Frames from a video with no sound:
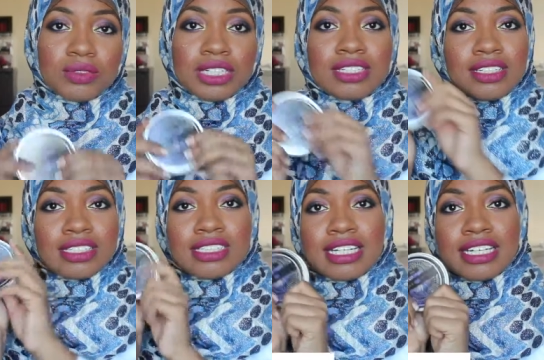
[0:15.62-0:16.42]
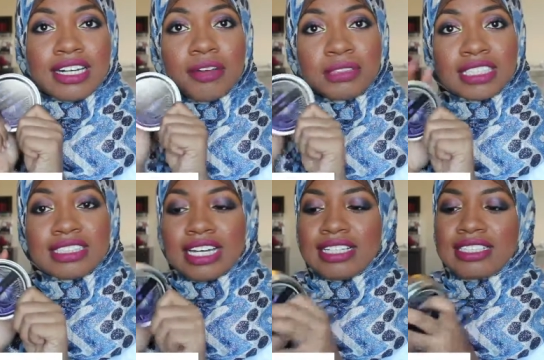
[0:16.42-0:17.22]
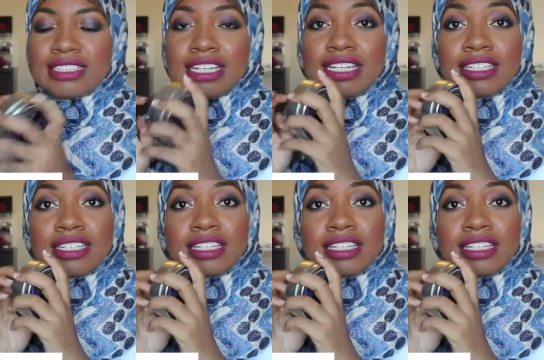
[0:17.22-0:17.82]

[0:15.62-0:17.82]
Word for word: What it looks like, it comes inside this tin